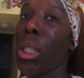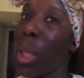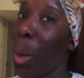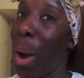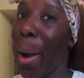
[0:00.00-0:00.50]

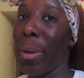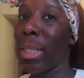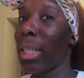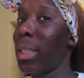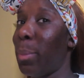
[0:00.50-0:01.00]
So I will
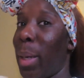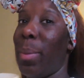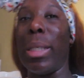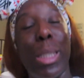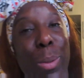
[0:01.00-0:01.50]
touch back
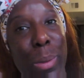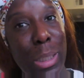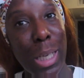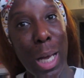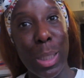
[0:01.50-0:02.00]
bases
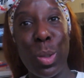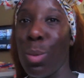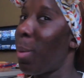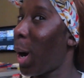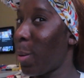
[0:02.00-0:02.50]
with y'all
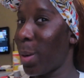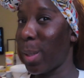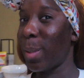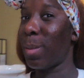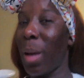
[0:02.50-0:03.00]

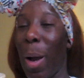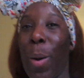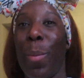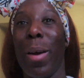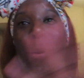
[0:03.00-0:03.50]
tomorrow. I
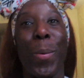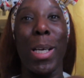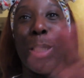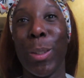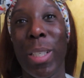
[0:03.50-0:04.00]
hope
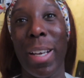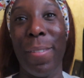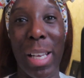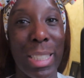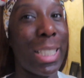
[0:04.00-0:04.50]
everyone enjoyed their
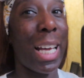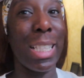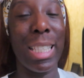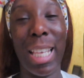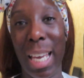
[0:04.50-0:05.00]

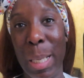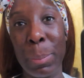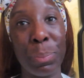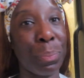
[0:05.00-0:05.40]
Valentine's Day.